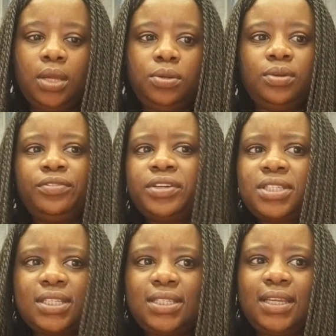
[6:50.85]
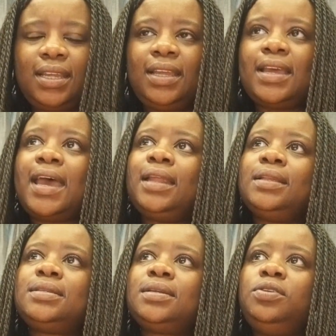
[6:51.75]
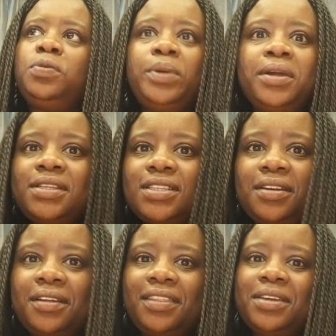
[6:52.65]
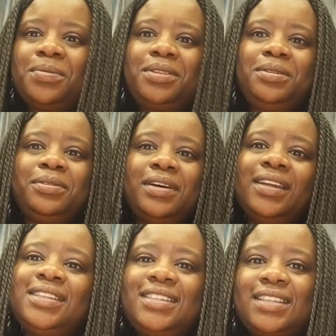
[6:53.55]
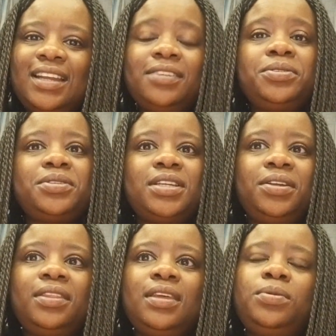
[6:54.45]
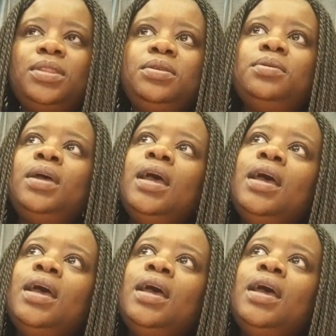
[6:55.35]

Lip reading: university, and your parents are not there with you, aunties and uncles are not there with you.